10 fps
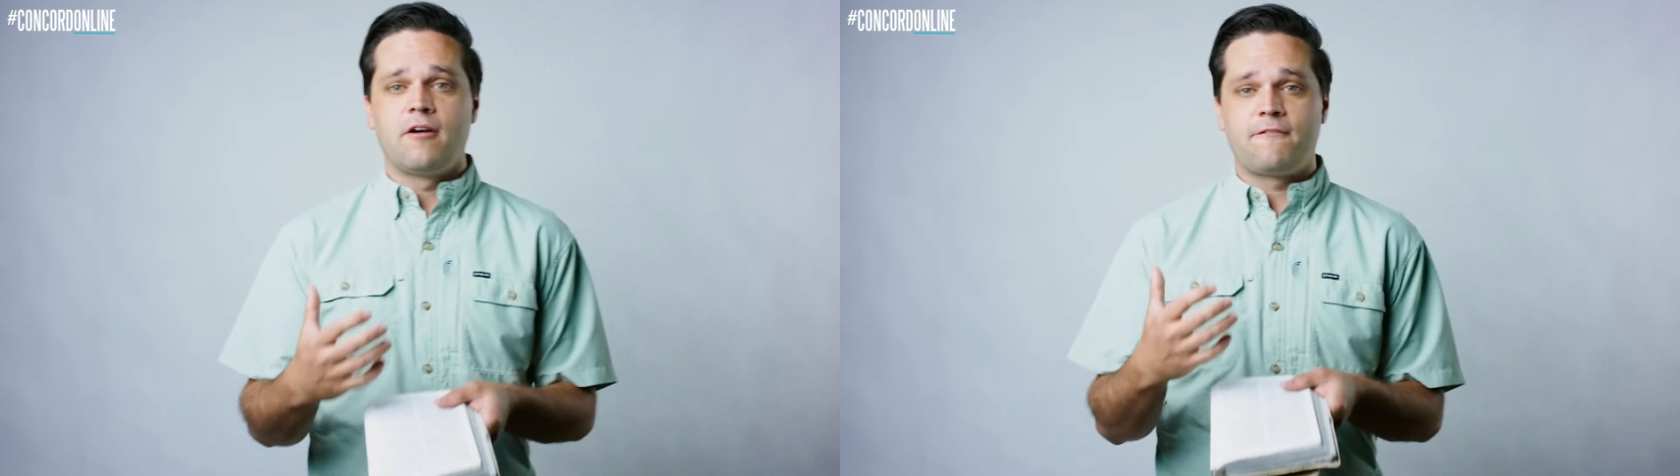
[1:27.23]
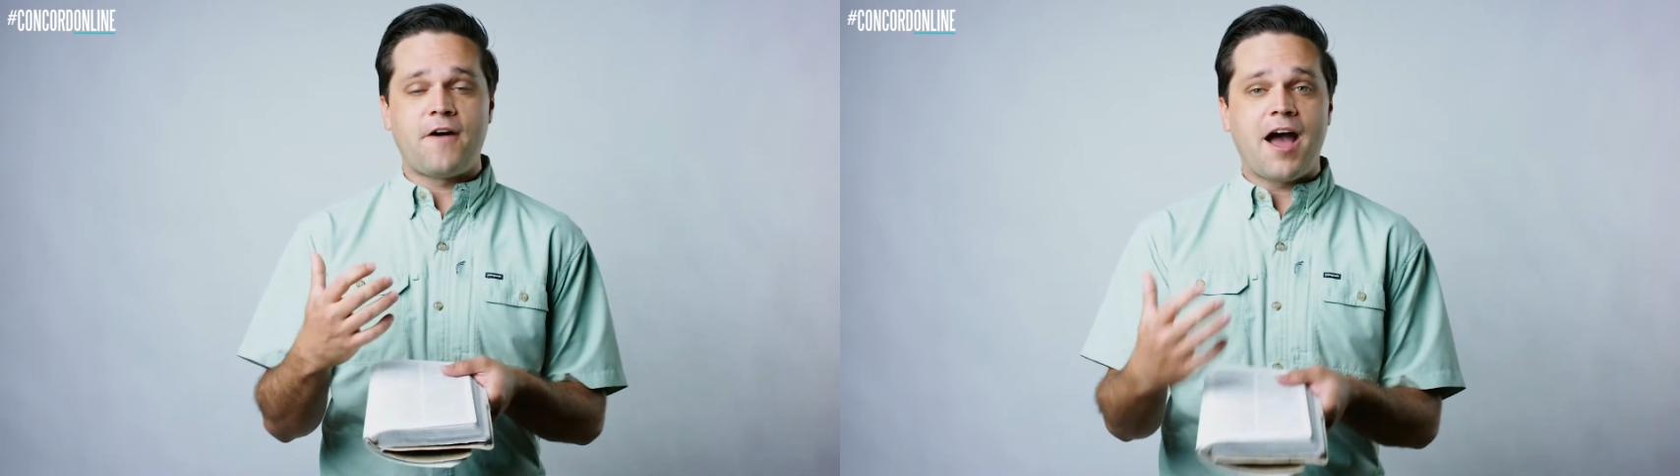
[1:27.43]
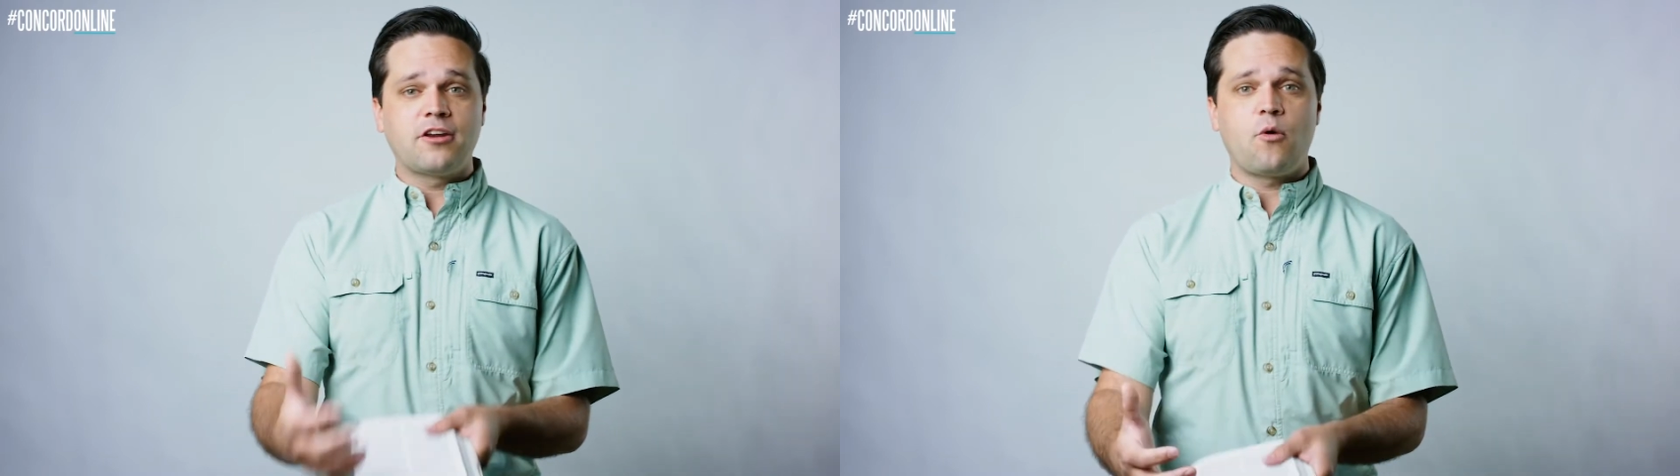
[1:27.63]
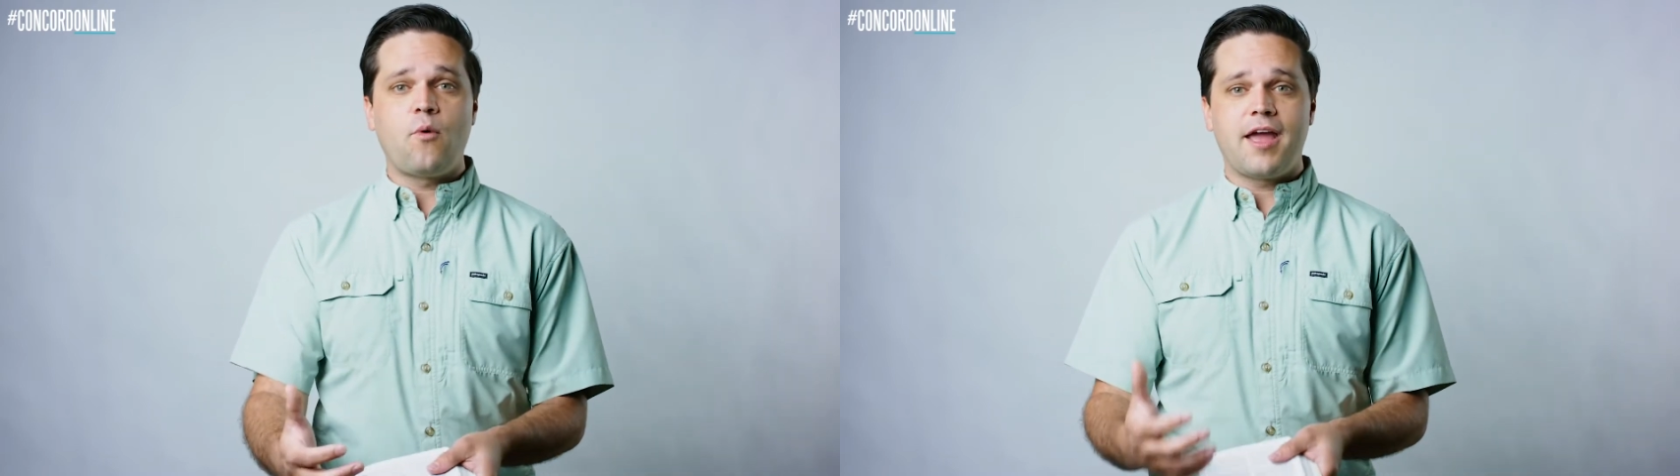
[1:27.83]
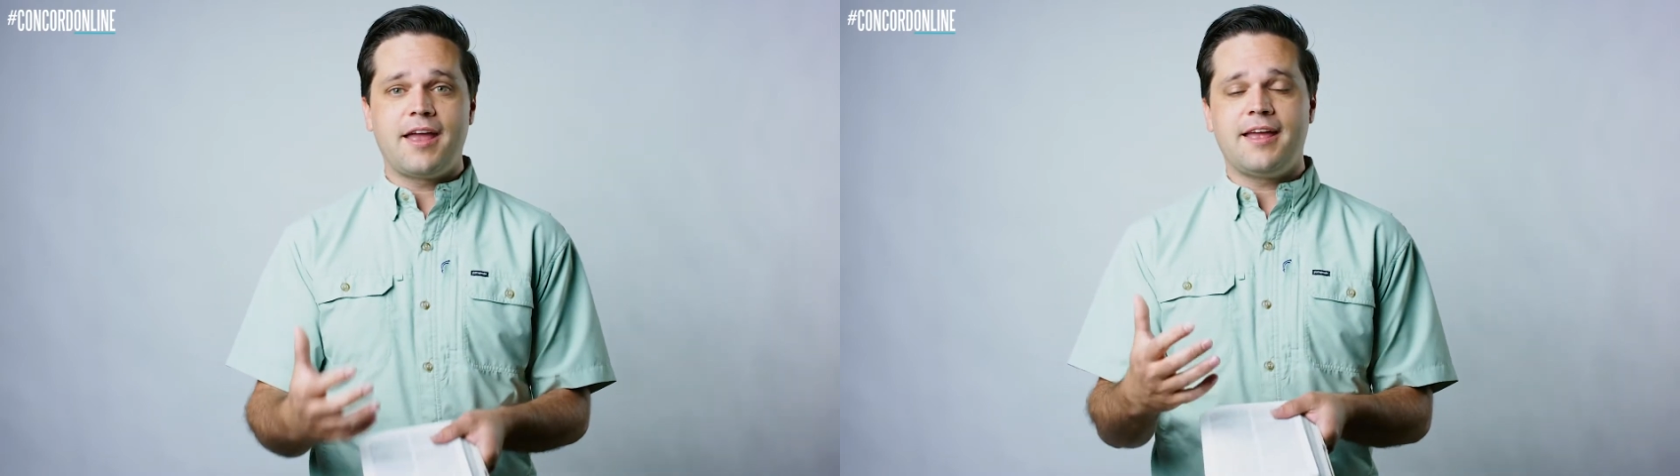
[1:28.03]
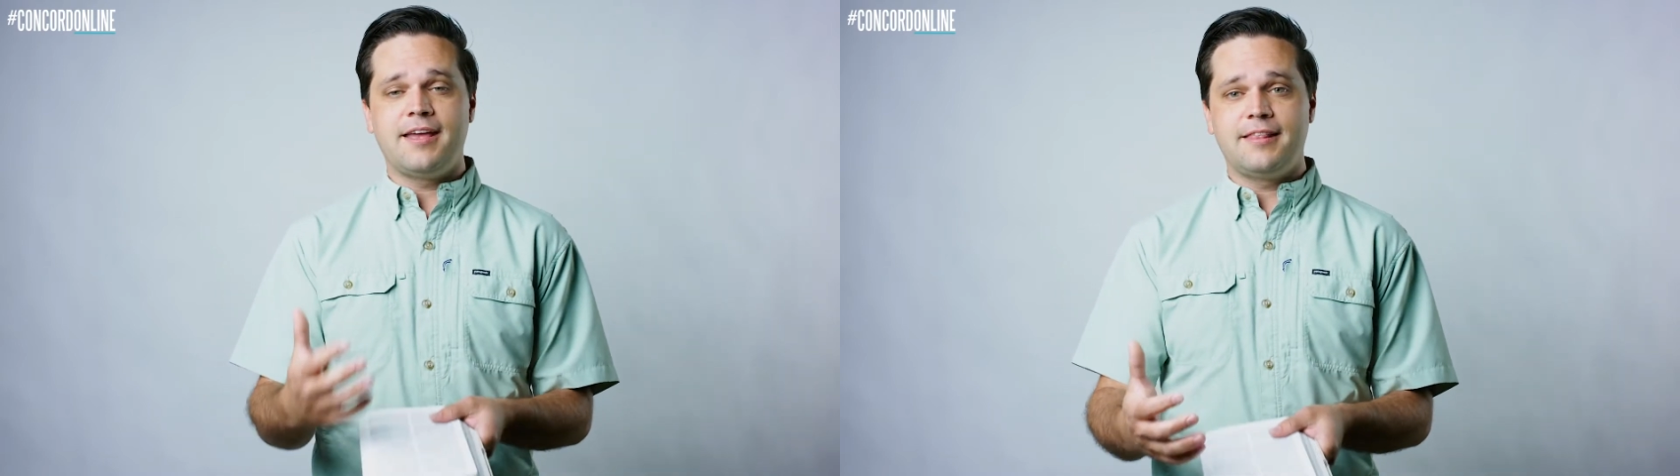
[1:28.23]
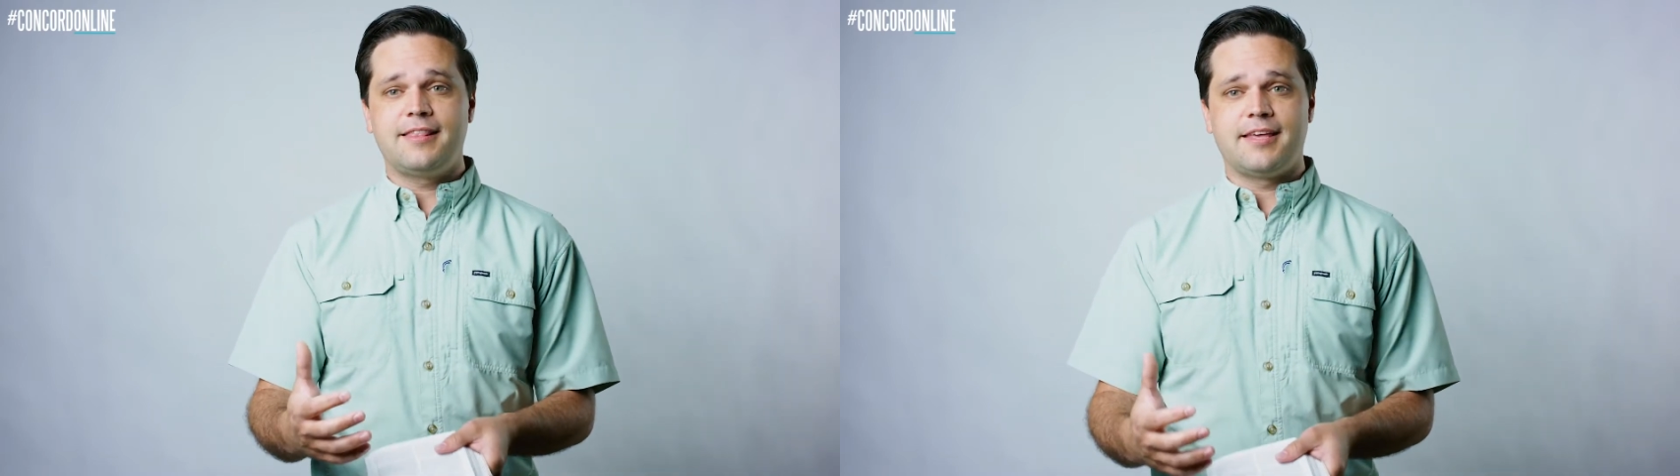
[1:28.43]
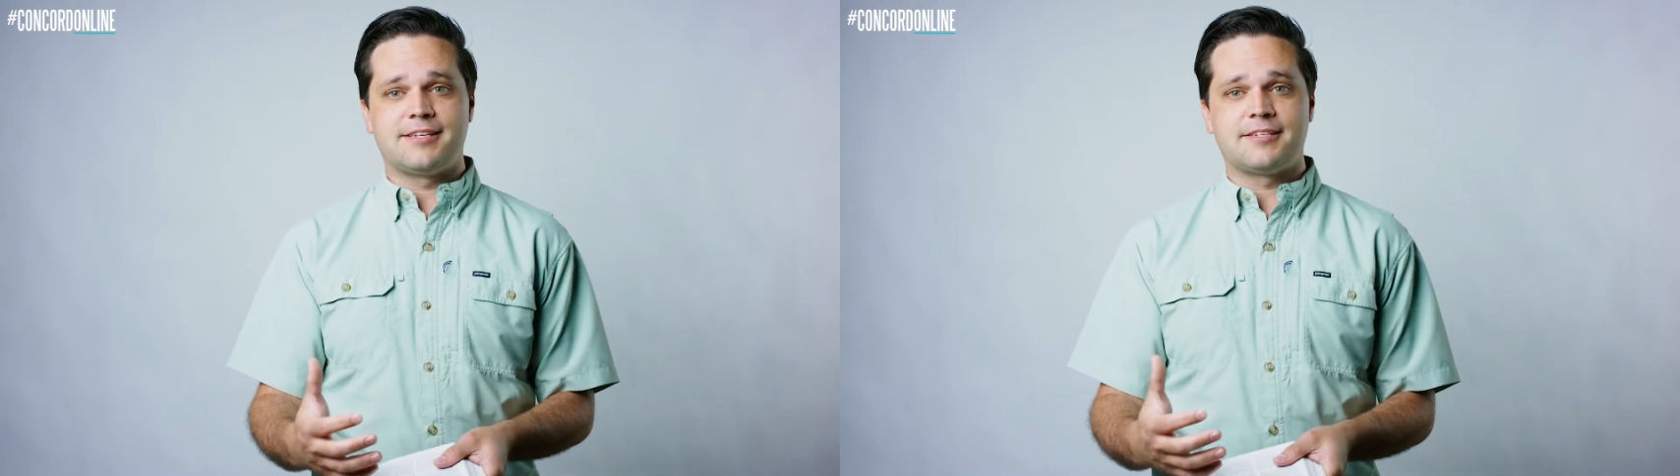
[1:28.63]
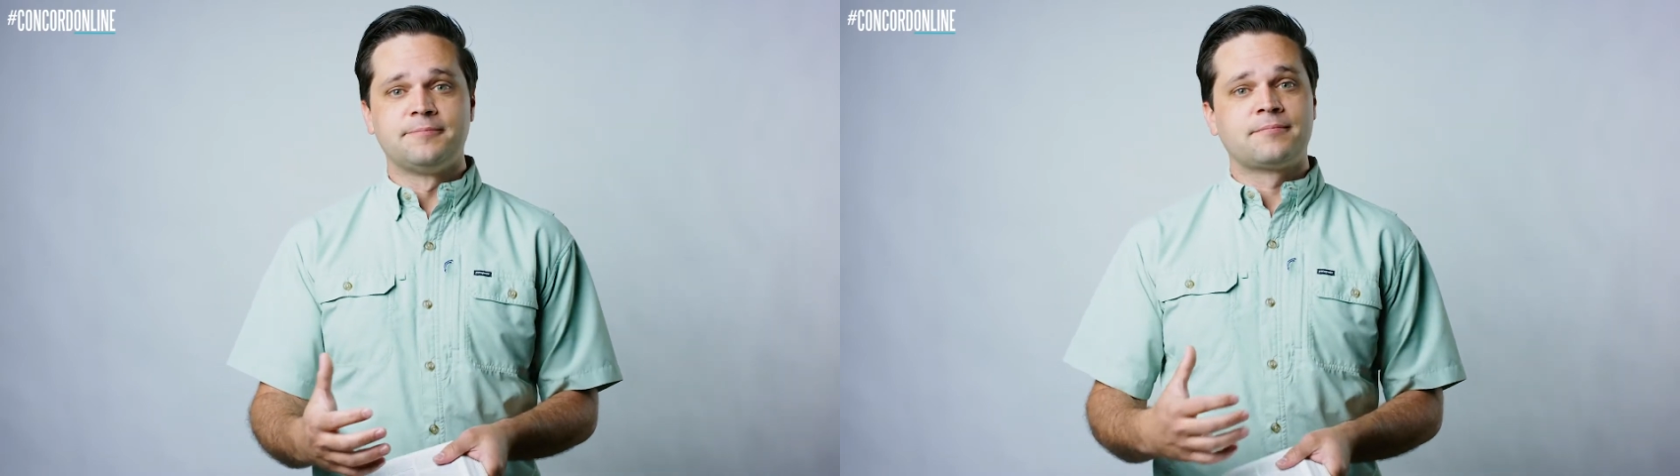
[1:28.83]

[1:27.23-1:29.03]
find a way in this?